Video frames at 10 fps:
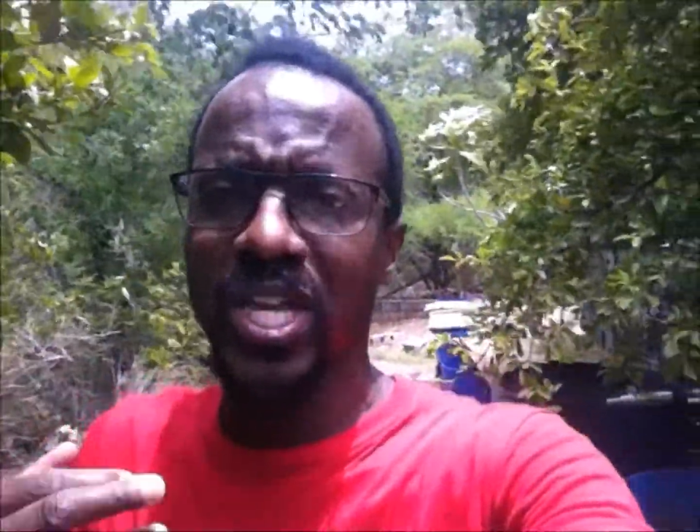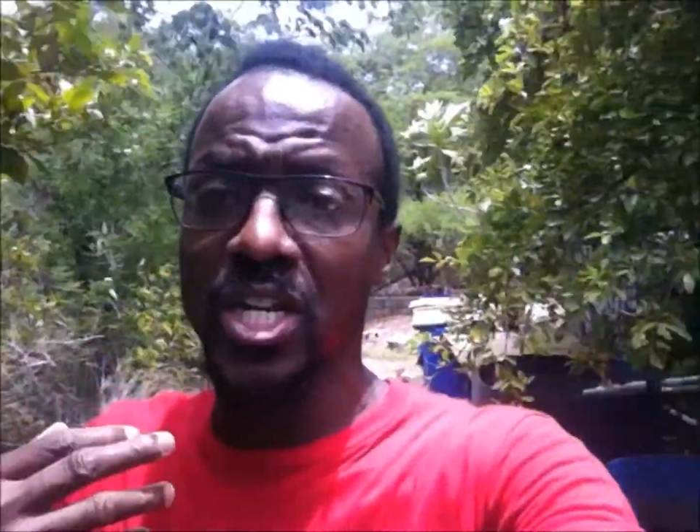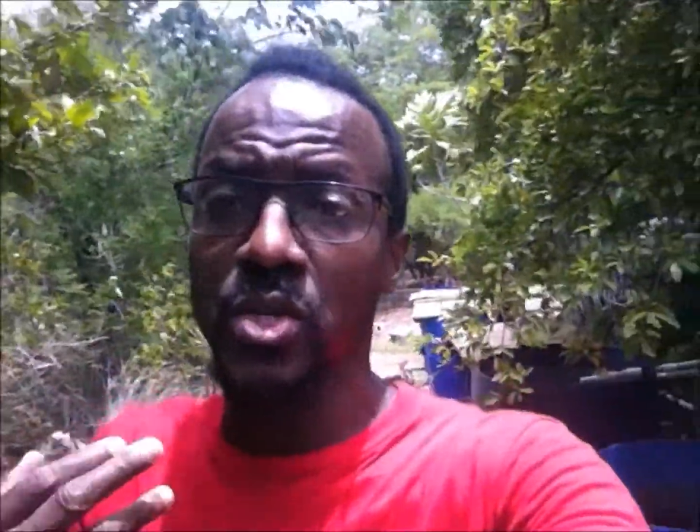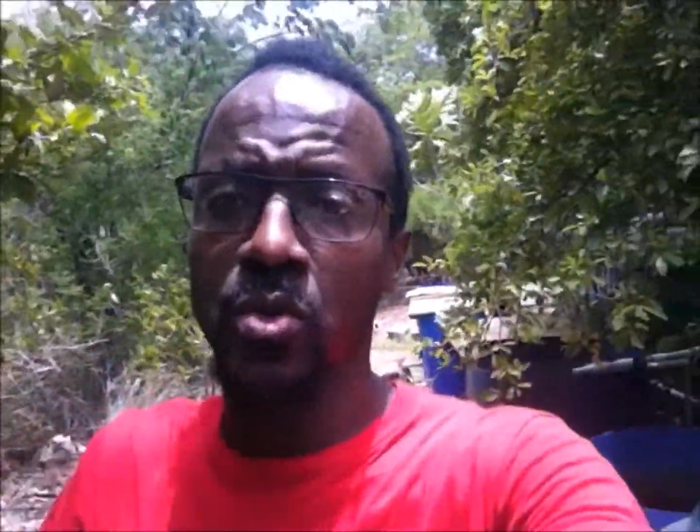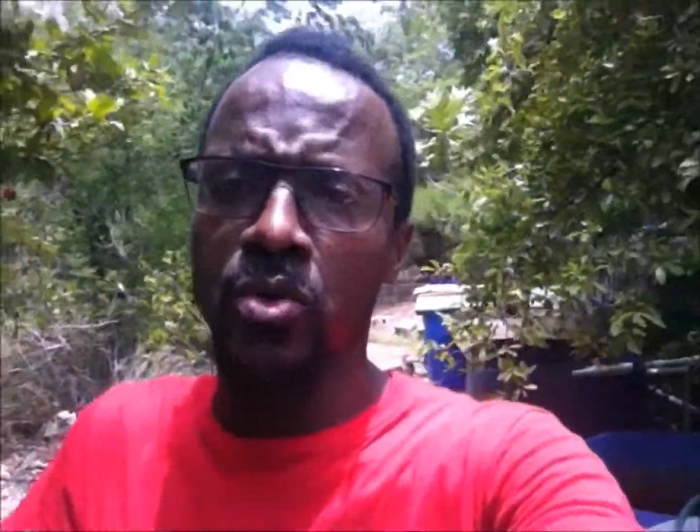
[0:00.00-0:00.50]

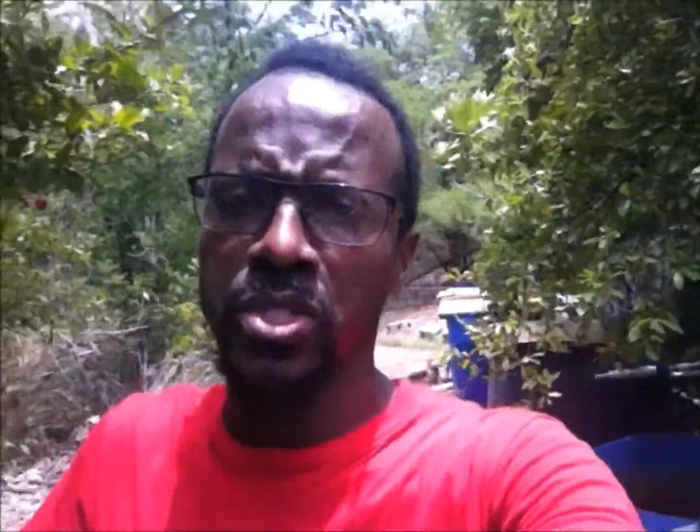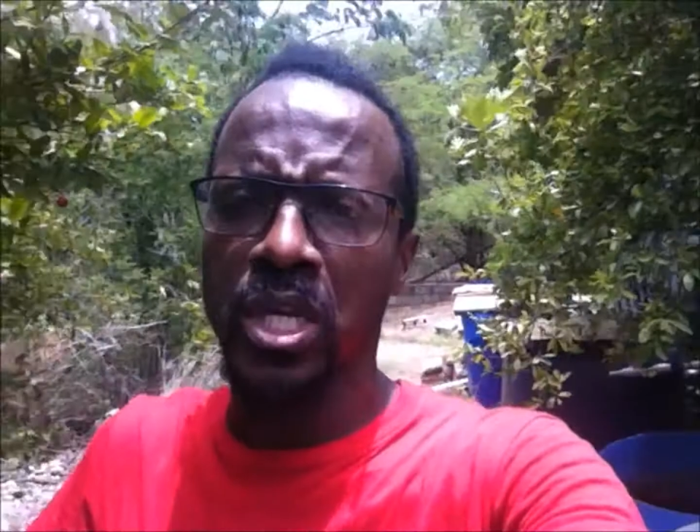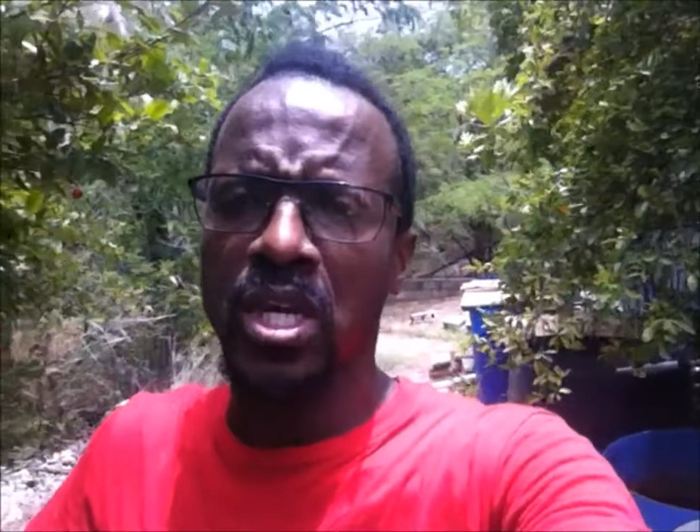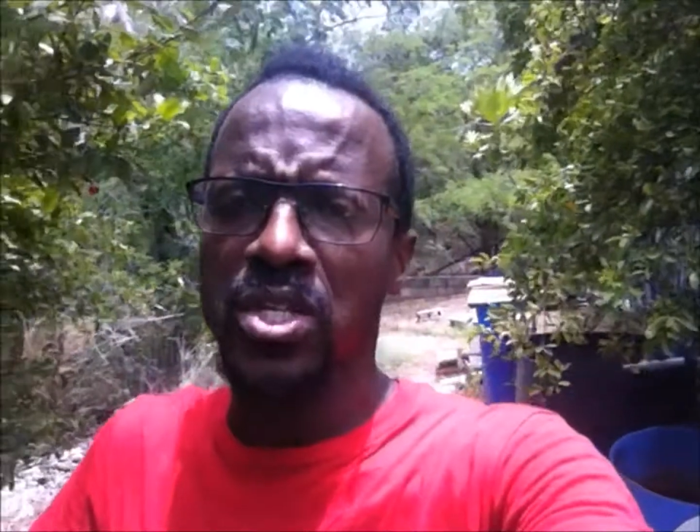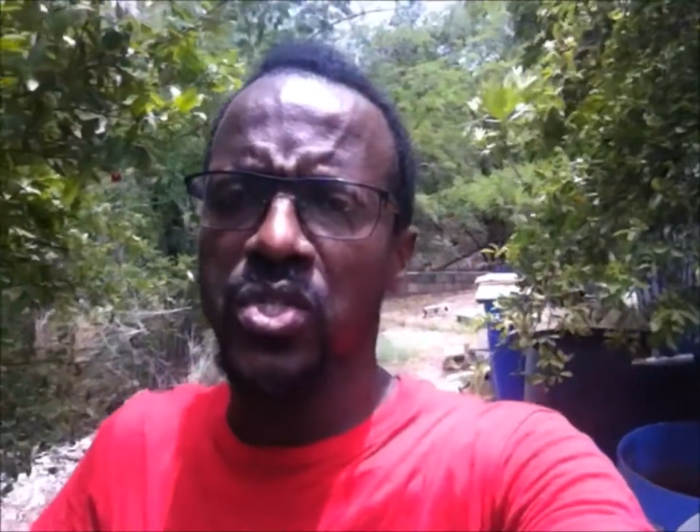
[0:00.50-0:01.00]
can use
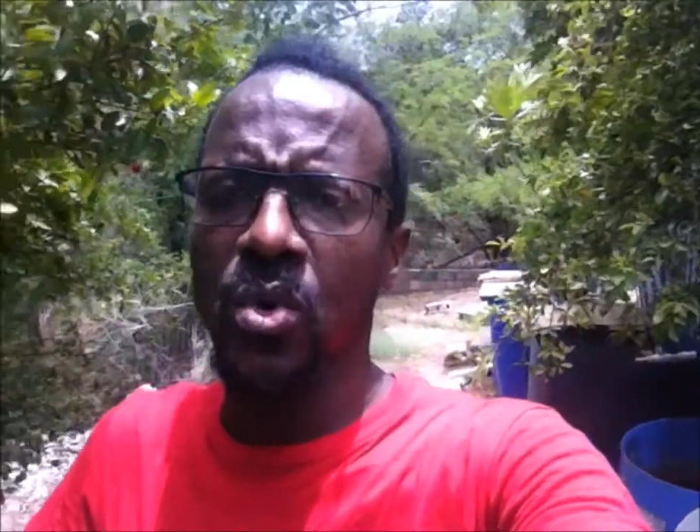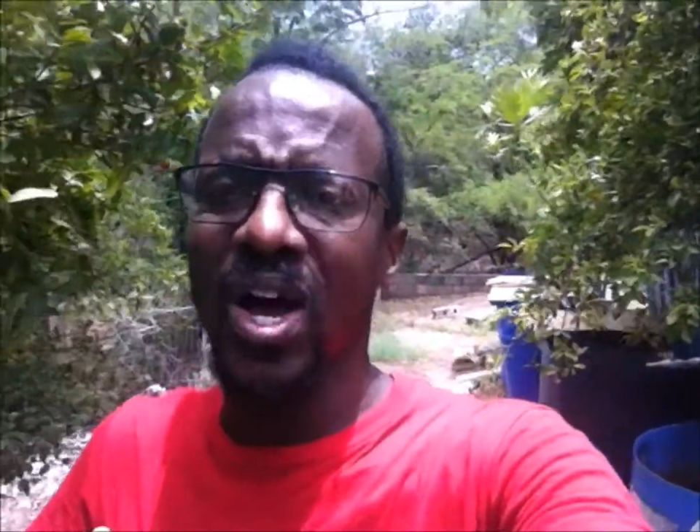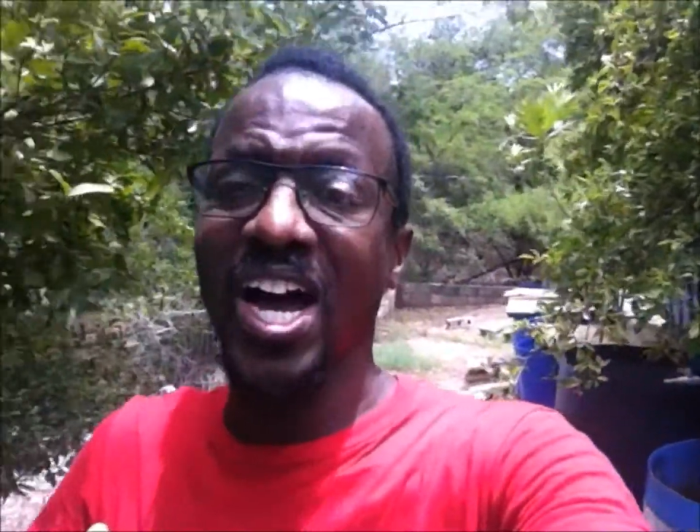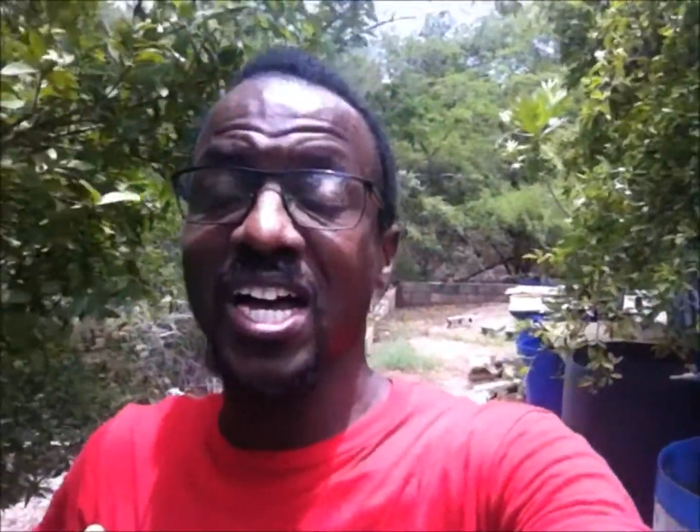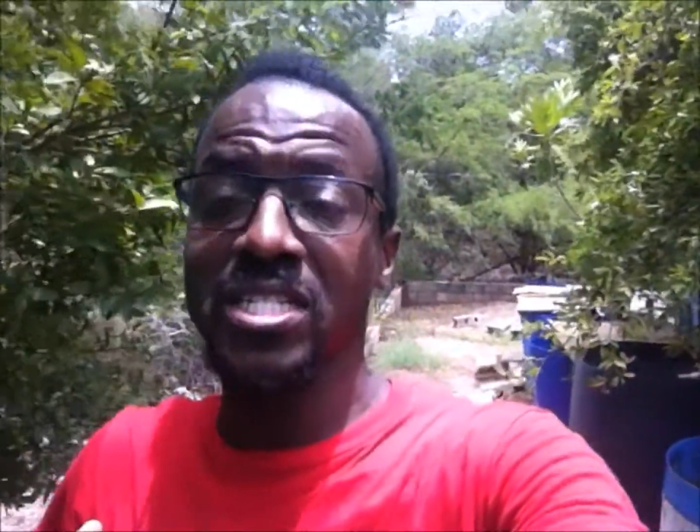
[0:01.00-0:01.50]
so
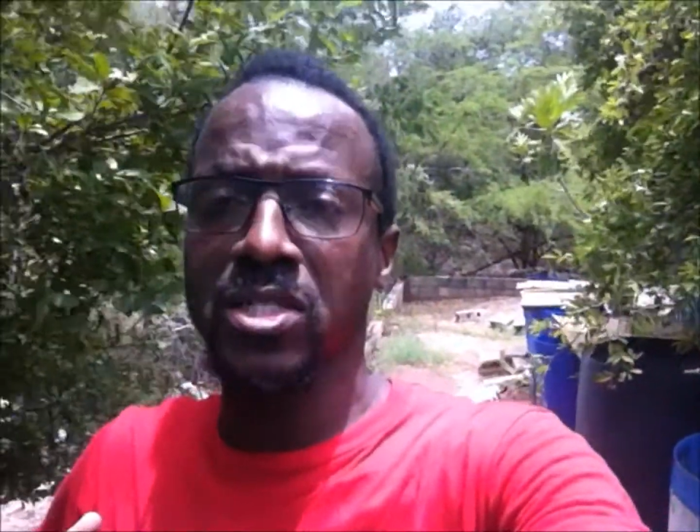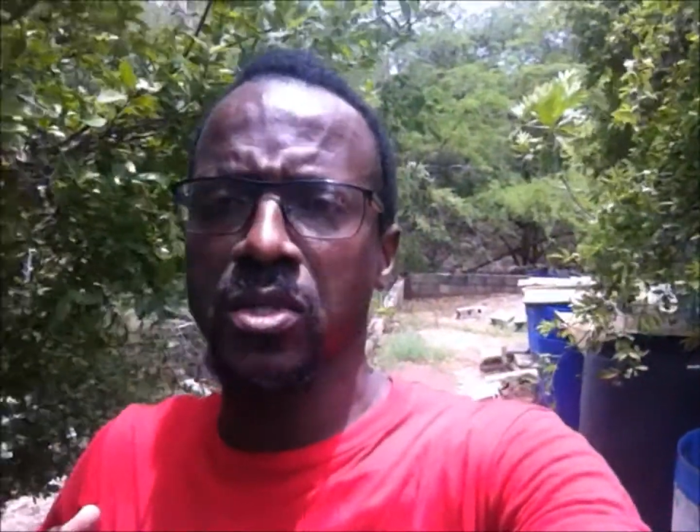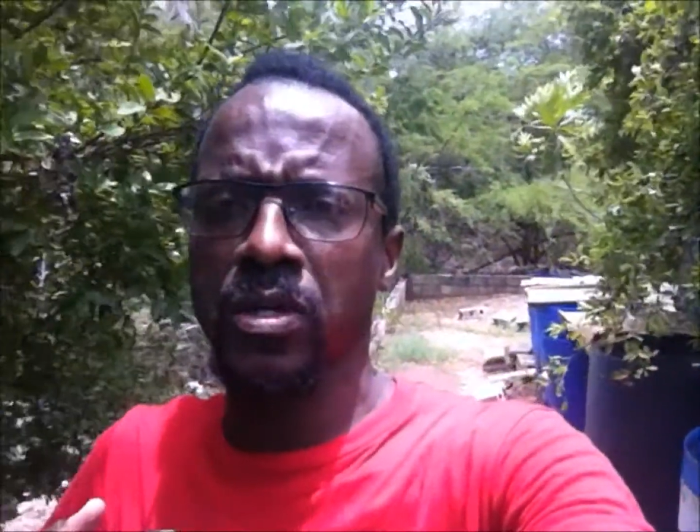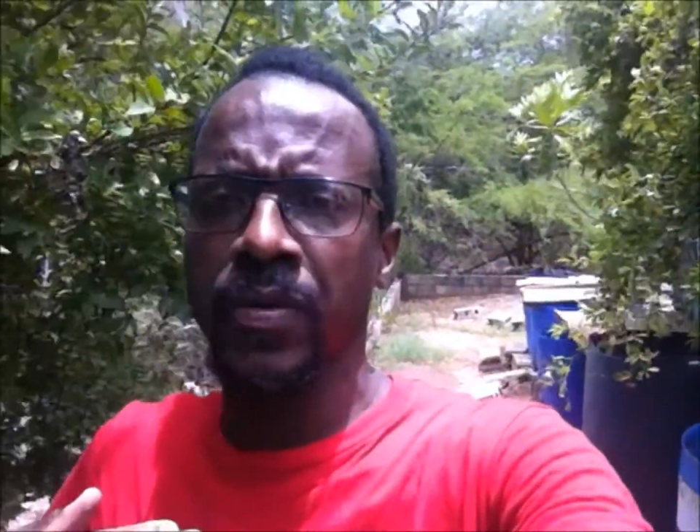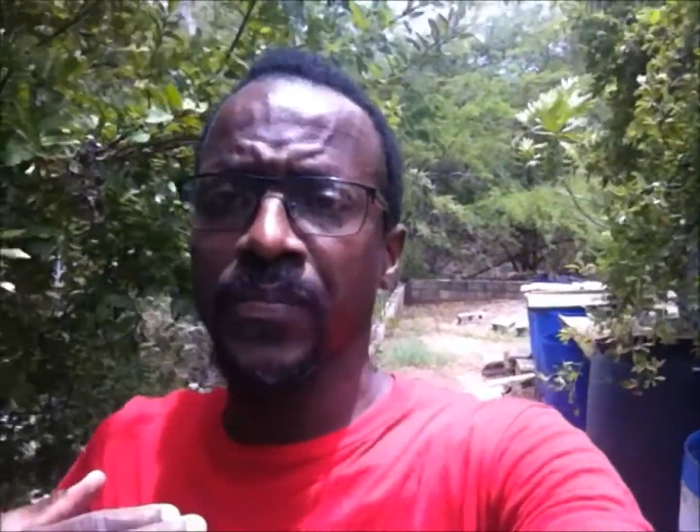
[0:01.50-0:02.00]
as
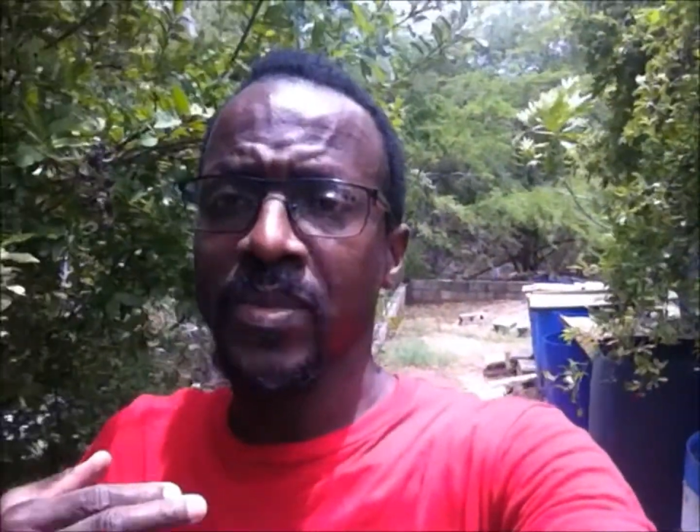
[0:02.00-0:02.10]
to